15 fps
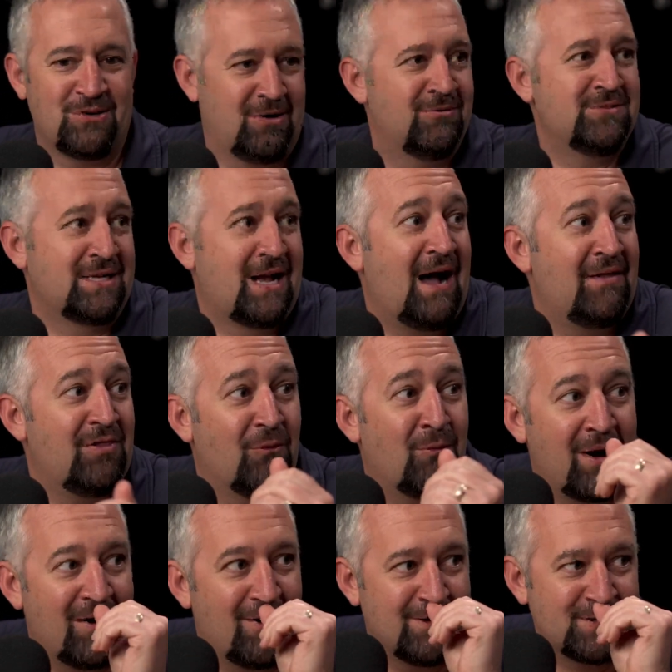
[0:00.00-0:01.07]
Or It was a guy in the
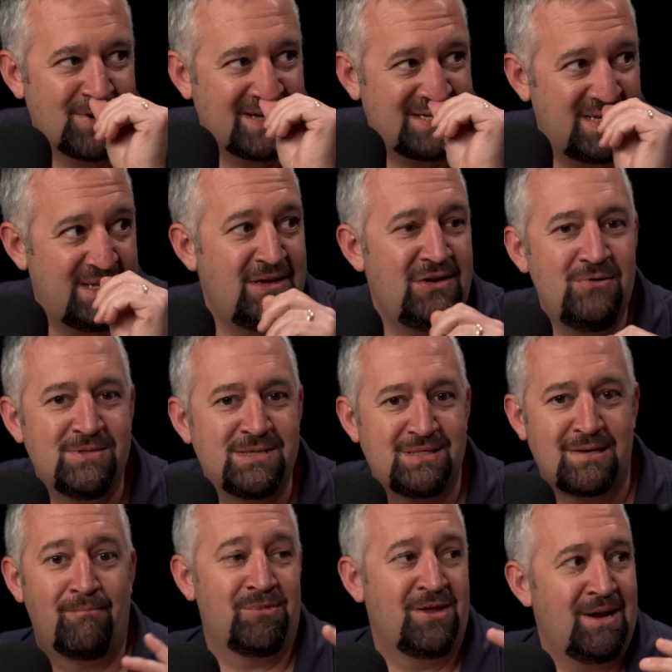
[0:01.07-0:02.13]
warehouse, right? Because he knew
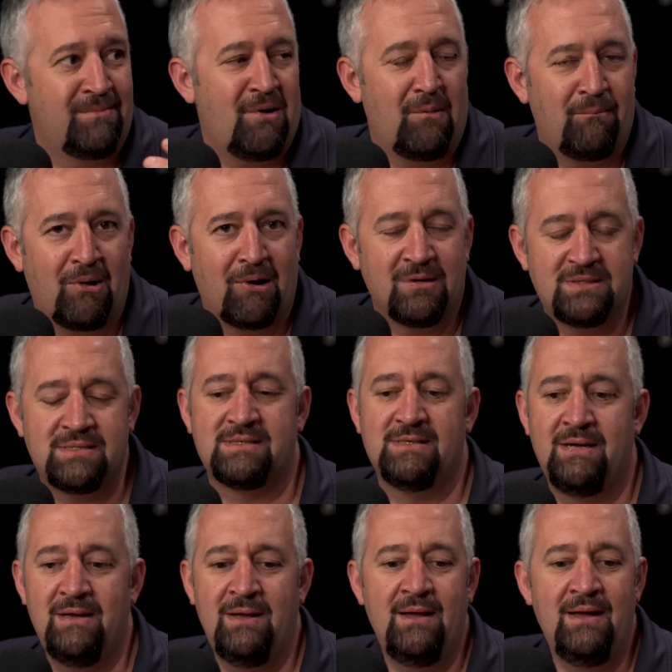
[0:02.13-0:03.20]
something about parts.
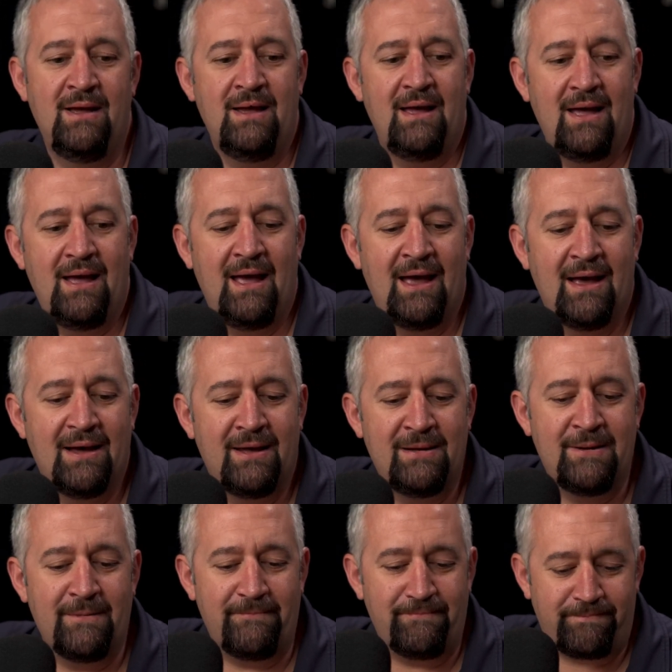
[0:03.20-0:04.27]

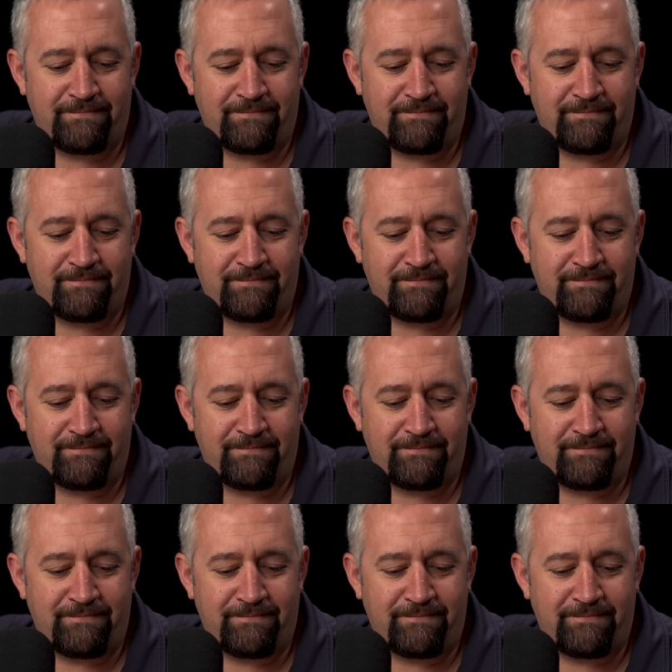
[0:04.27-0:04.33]
And